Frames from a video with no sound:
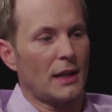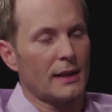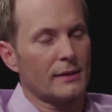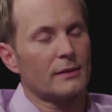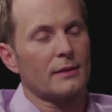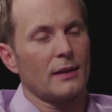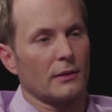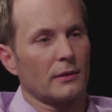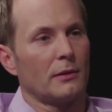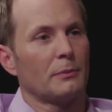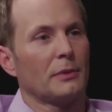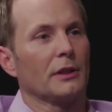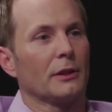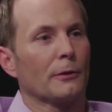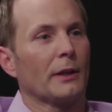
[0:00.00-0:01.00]
as a tech
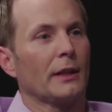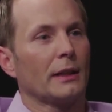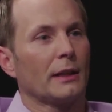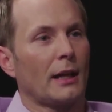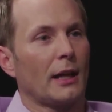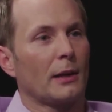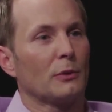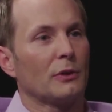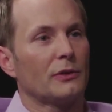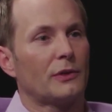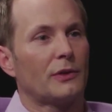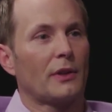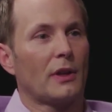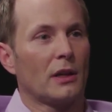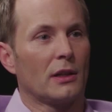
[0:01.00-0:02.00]
company, creating cameras.